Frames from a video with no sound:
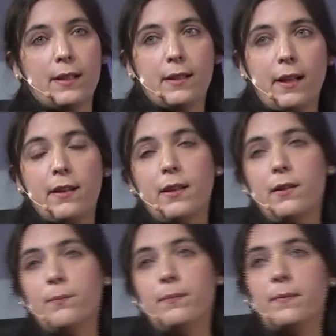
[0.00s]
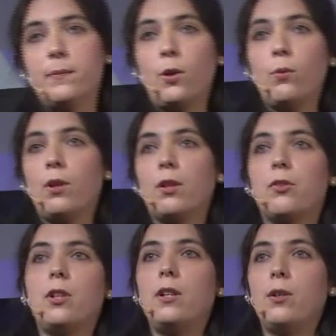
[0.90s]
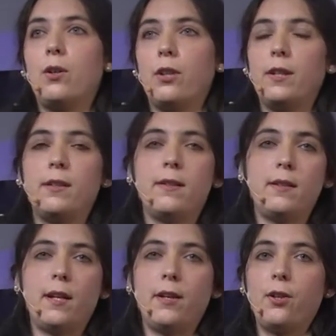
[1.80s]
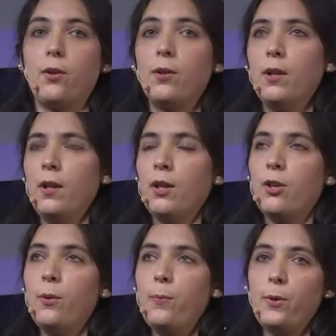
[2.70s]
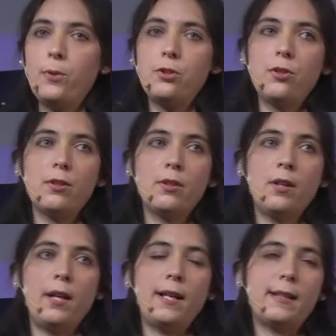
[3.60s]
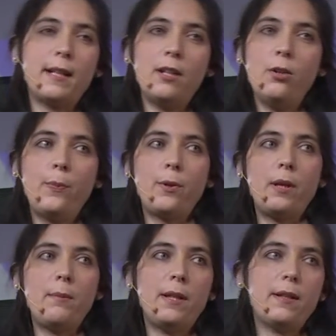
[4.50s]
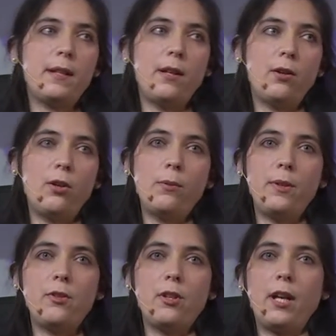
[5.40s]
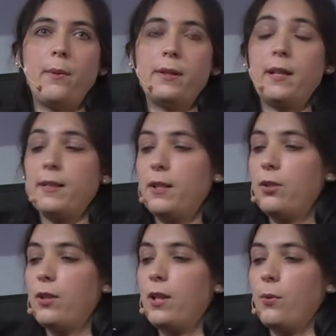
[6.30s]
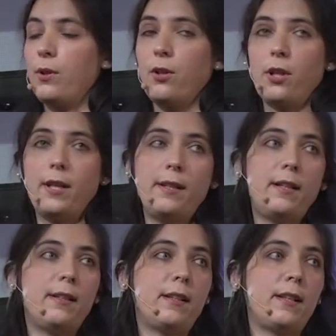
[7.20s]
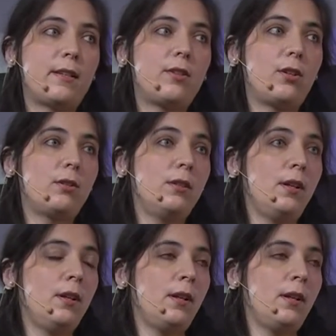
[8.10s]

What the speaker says: So, what do we want to do with modules 2.0? How can we approach the problems I mentioned?